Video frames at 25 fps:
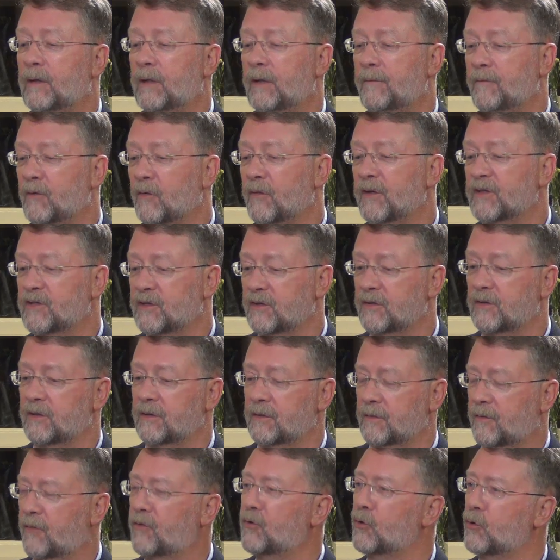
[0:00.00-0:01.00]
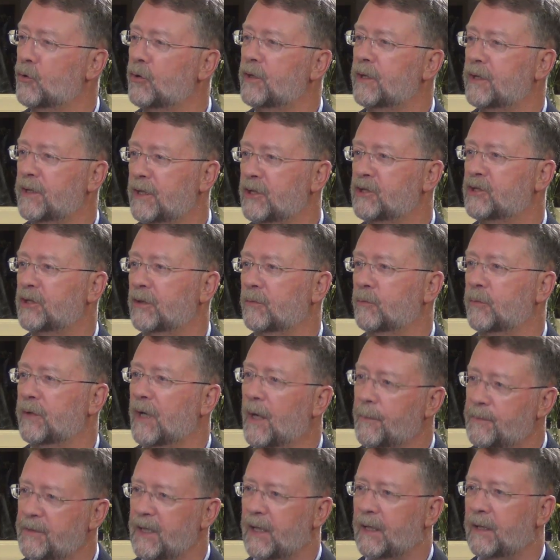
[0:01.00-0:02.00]
even though this is the third edition, we
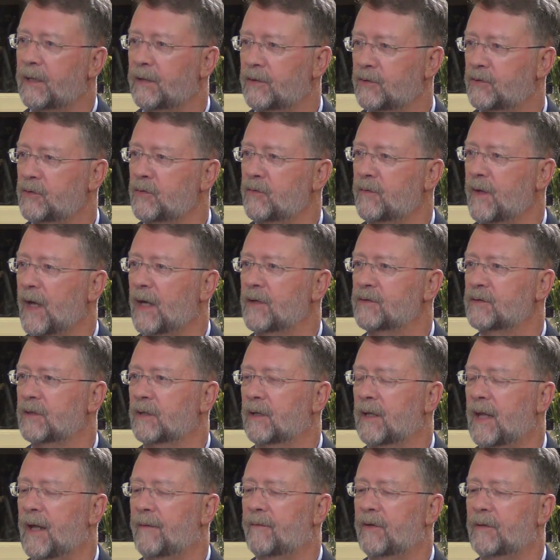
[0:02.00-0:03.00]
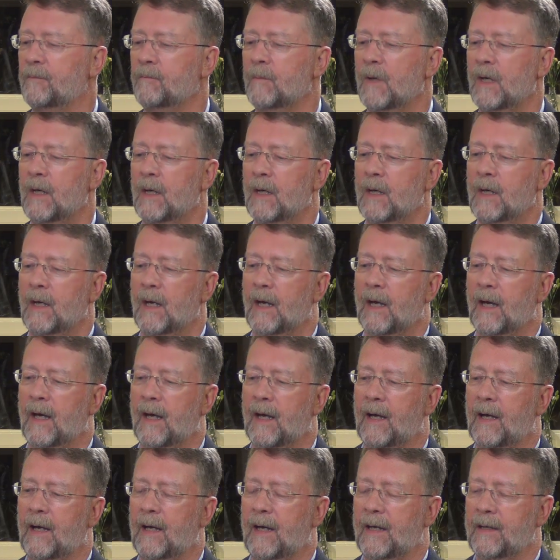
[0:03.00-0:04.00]
updated it in 2011,
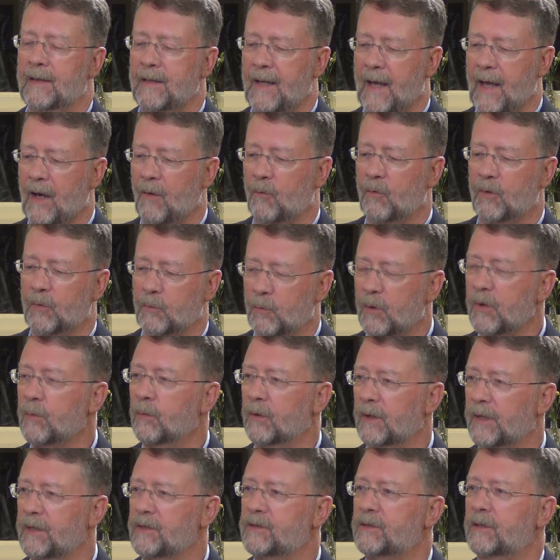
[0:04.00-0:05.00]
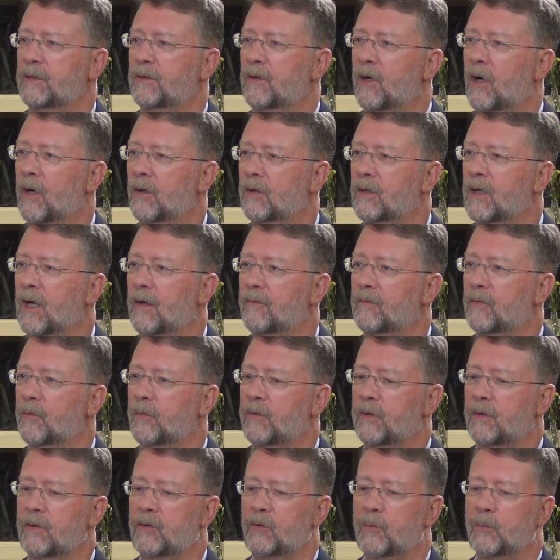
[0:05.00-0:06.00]
uh, and now we re release it in hardcover
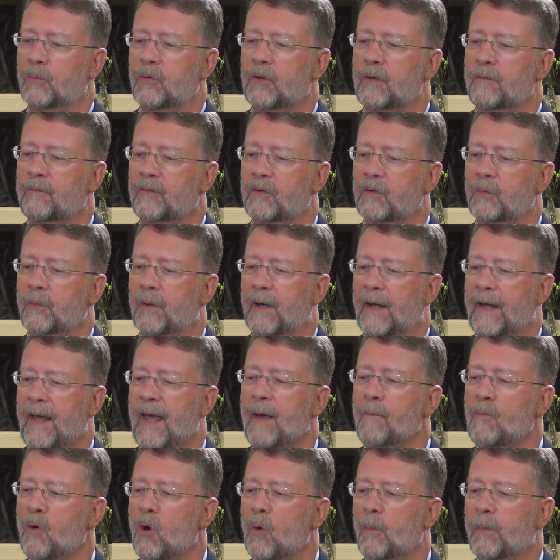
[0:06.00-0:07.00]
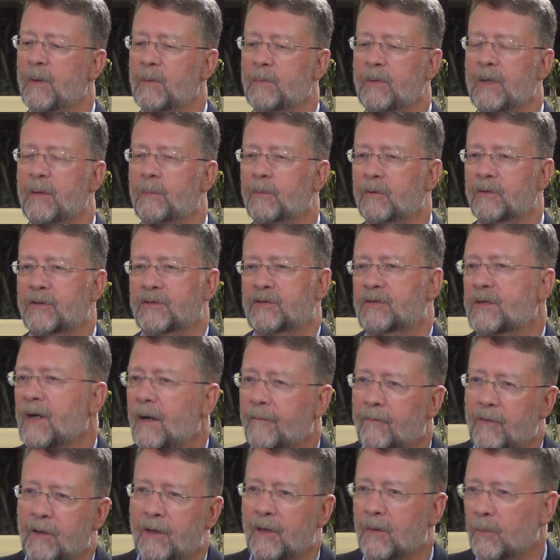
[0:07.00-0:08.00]
with a new preview, but I am hoping people
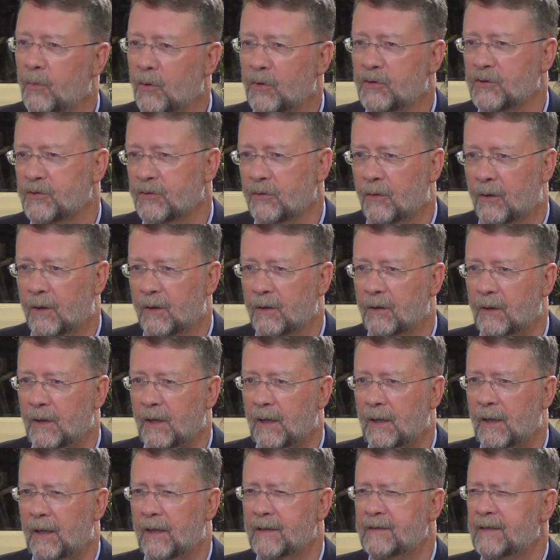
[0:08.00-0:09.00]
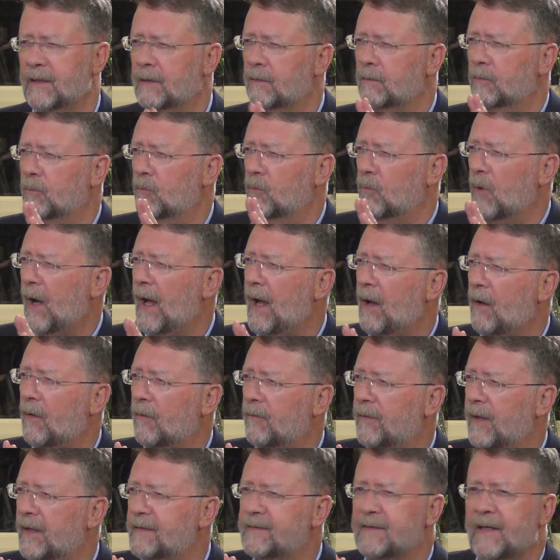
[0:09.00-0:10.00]
discover it in a bookstore and say, wow,
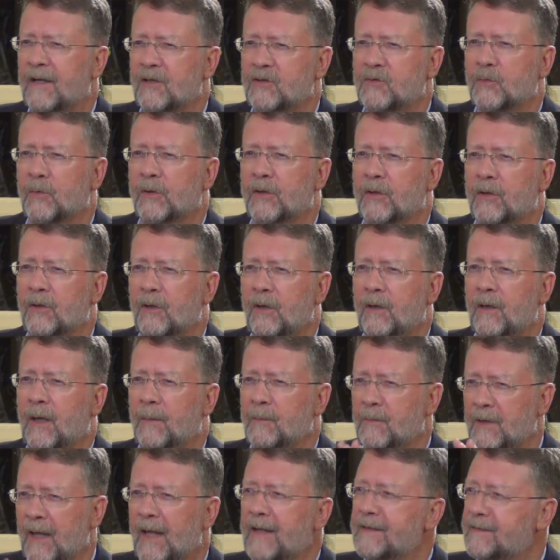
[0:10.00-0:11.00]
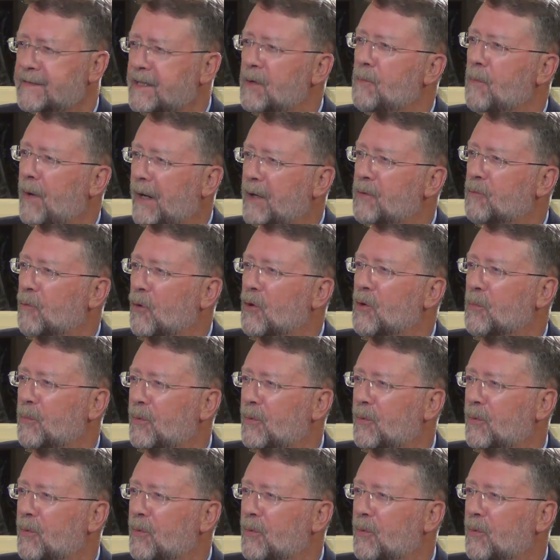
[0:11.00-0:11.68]
that sounds really good. I'm glad somebody wrote a